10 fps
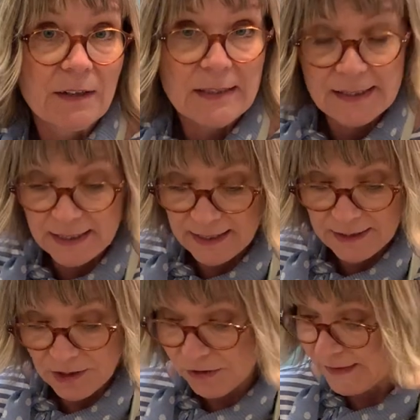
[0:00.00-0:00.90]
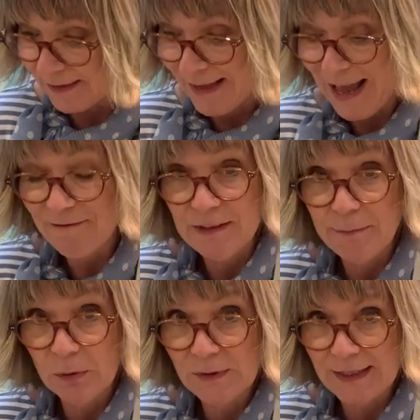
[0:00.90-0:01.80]
idea, using the heavy
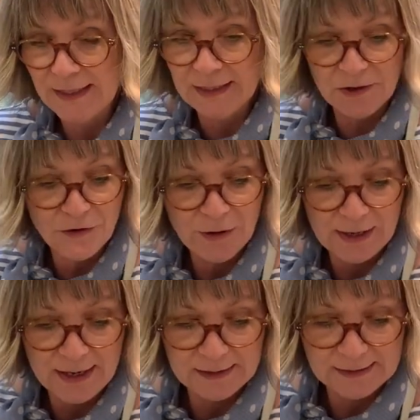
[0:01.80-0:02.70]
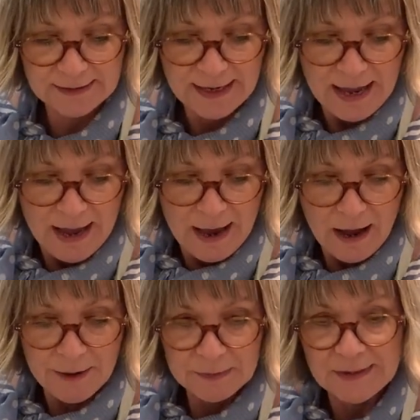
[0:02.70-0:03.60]
body acrylics,
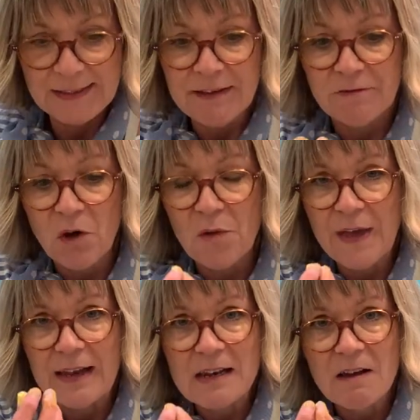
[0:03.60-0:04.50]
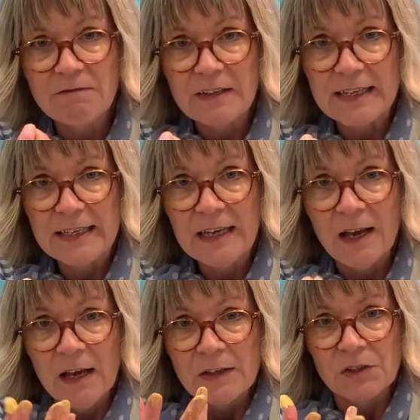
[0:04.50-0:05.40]
because they've got that lovely
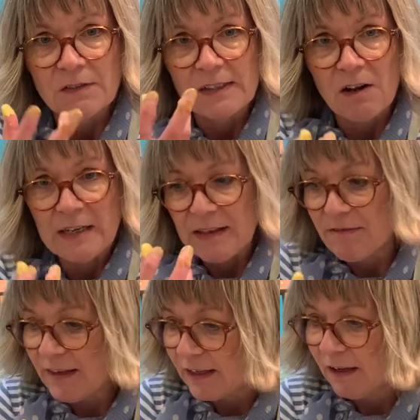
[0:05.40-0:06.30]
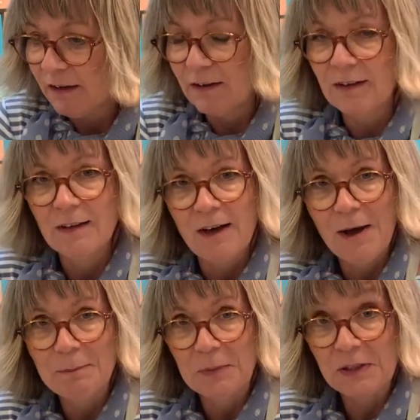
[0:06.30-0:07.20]
sort of slightly thicker
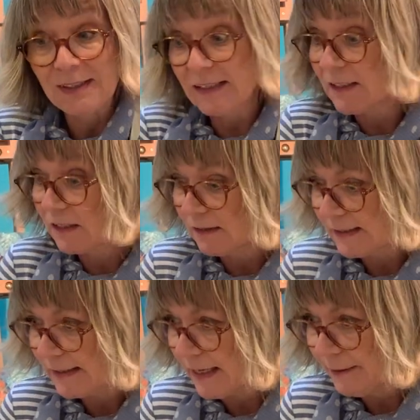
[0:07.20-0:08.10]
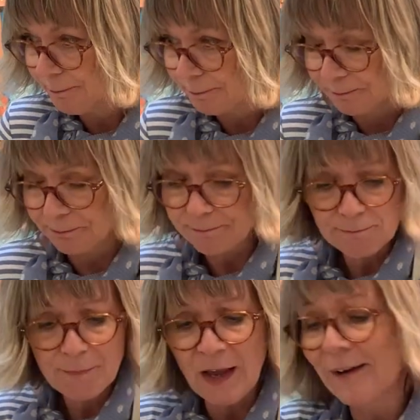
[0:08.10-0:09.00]
consistency.
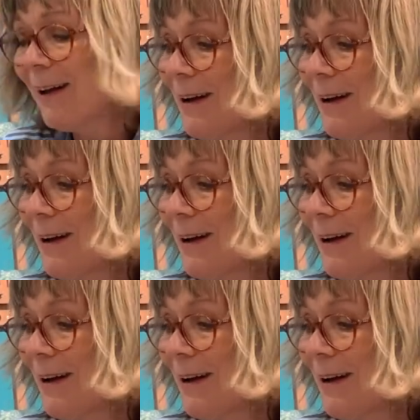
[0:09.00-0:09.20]
And I